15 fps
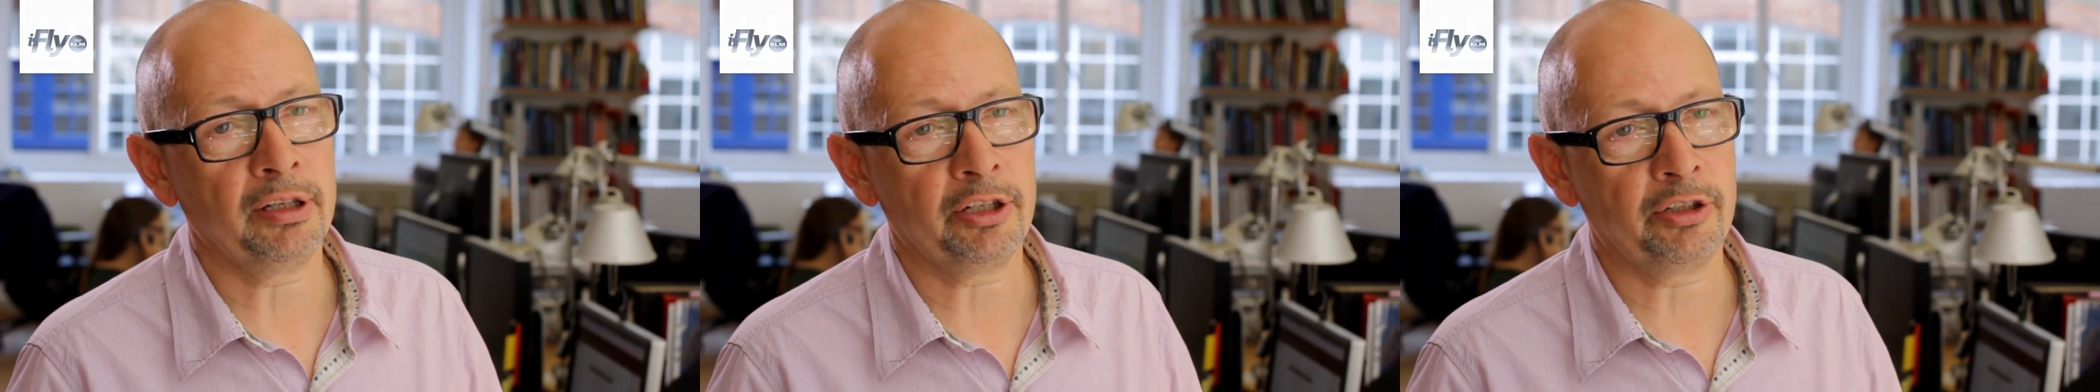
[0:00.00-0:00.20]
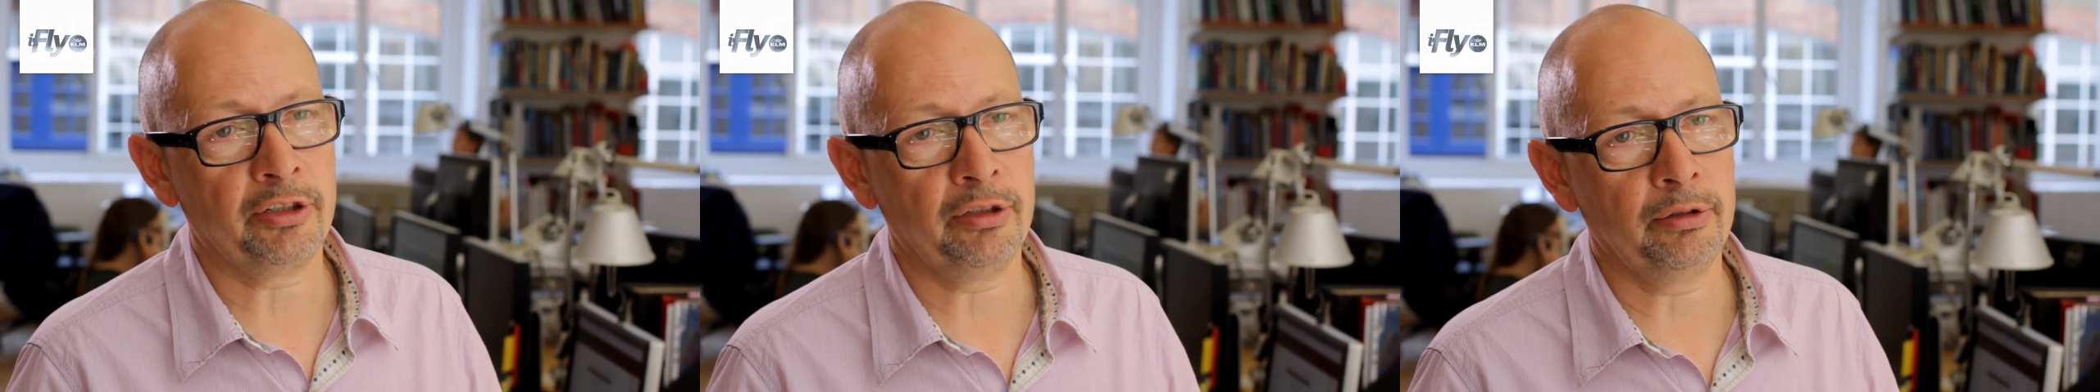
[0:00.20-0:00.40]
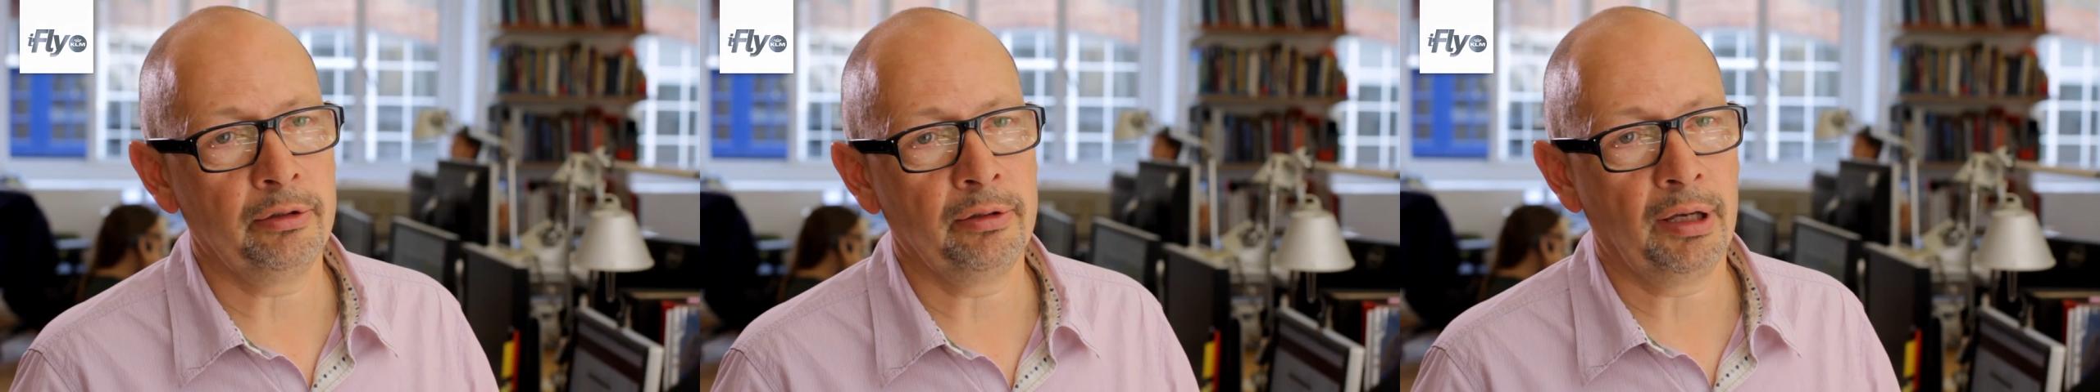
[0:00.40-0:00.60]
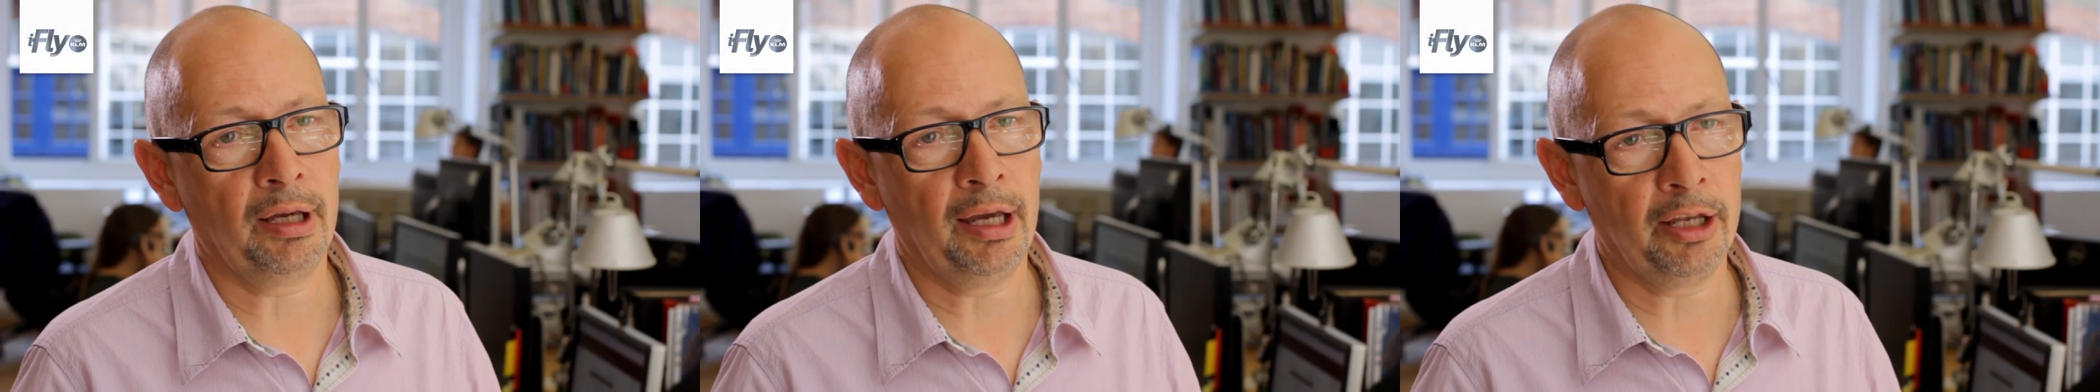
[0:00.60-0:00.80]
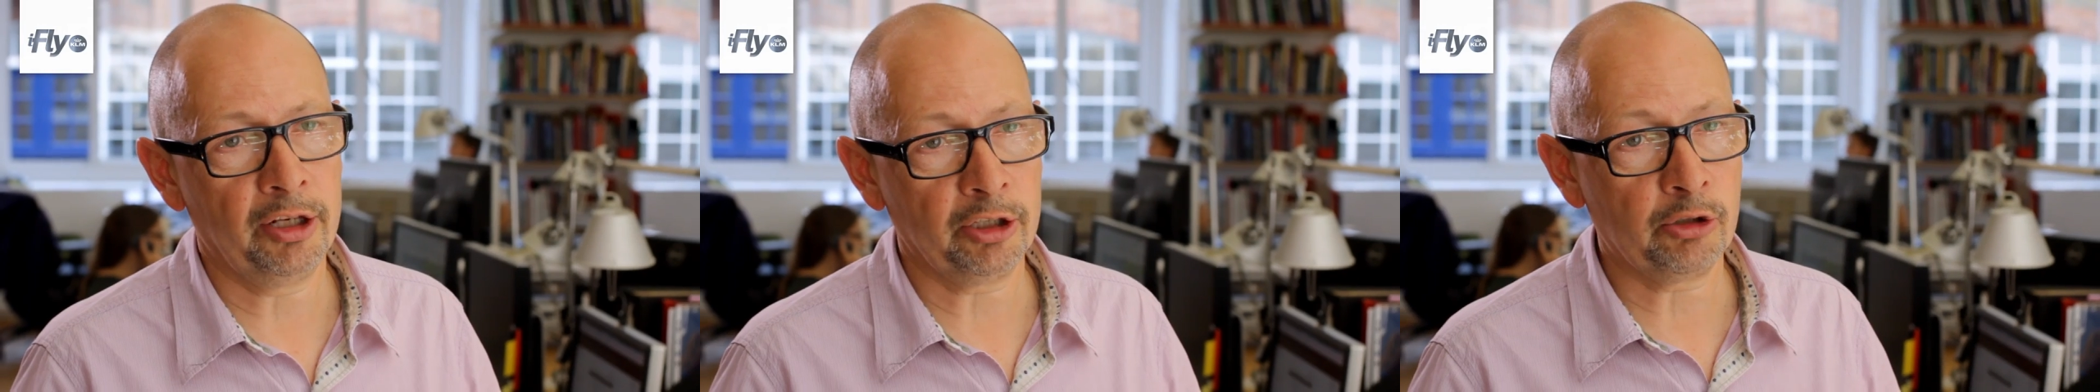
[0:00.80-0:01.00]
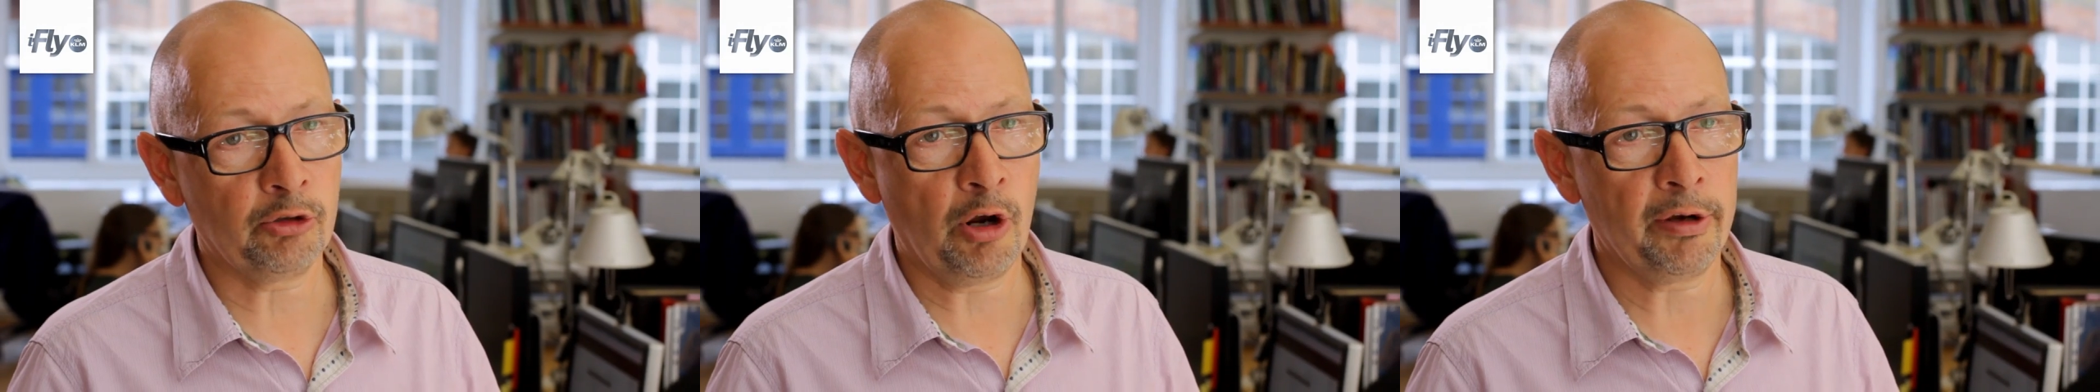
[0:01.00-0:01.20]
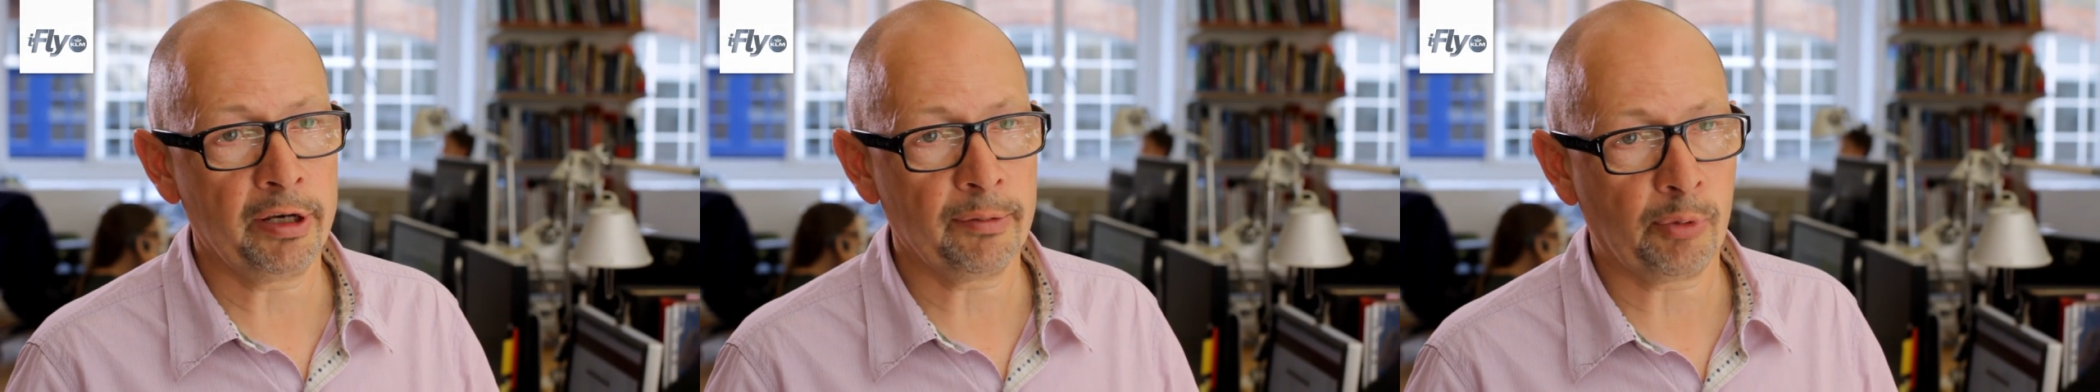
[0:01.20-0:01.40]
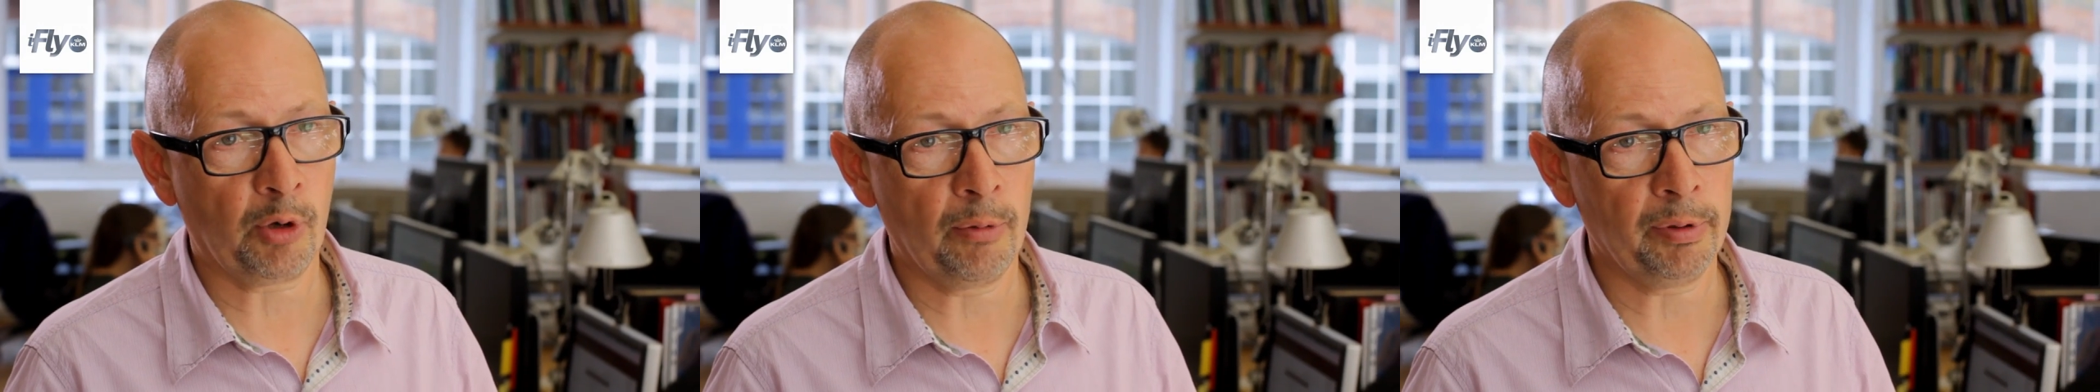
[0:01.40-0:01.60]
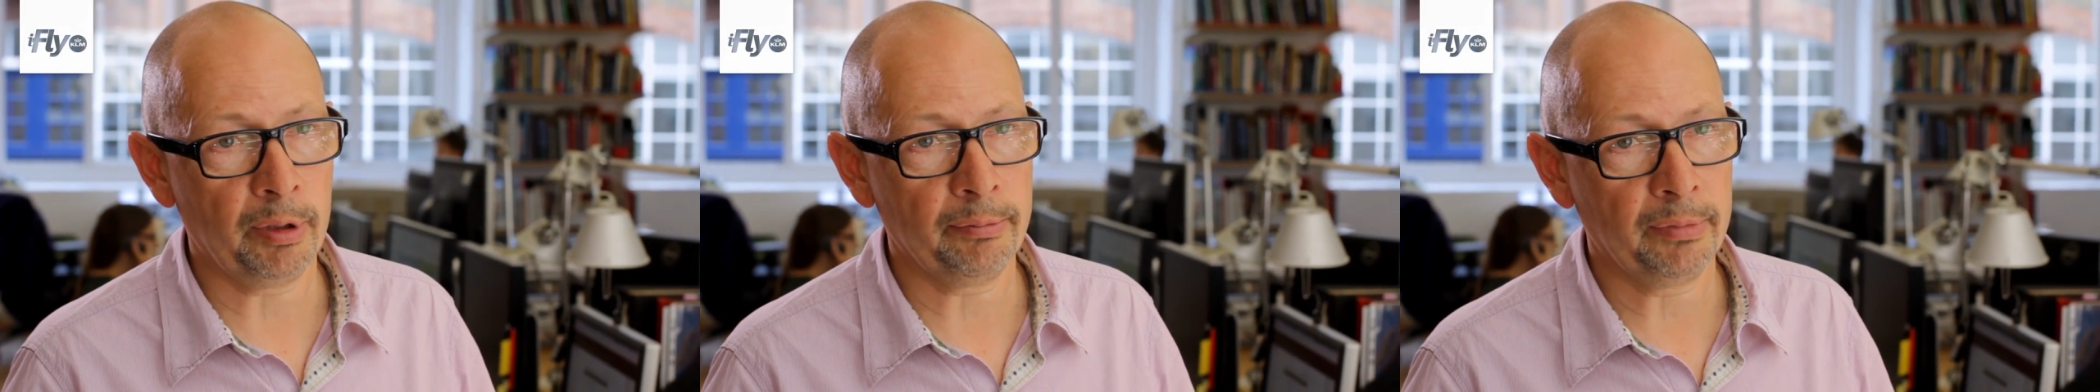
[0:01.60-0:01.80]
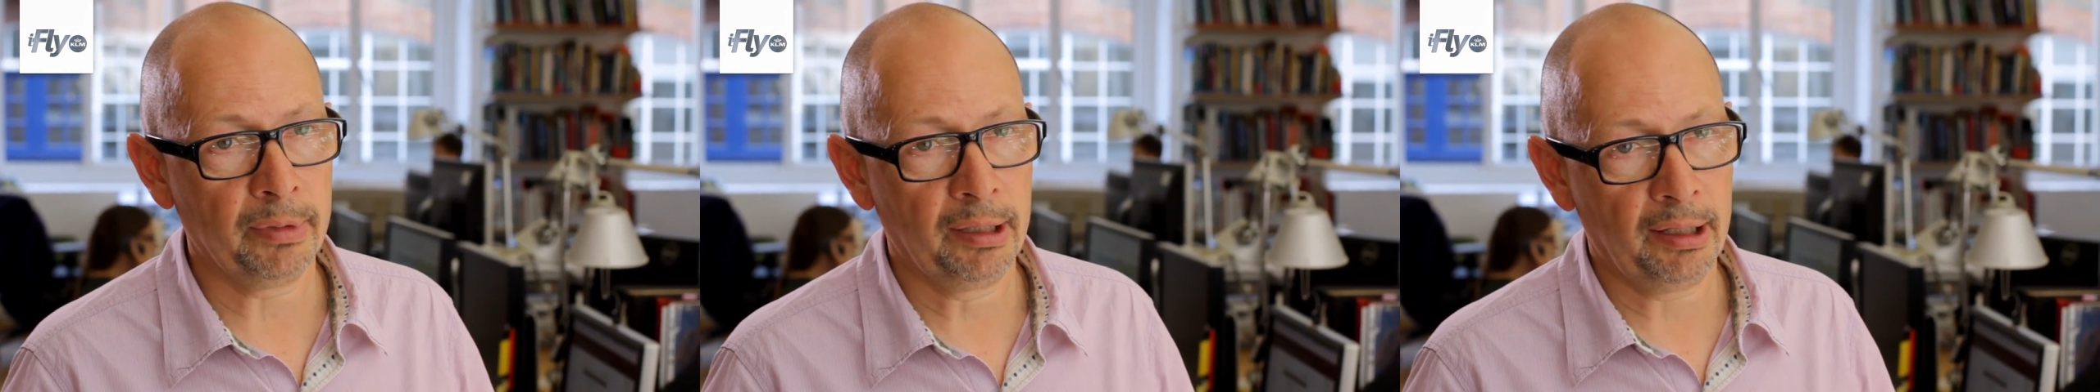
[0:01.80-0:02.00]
issue and a growing problem.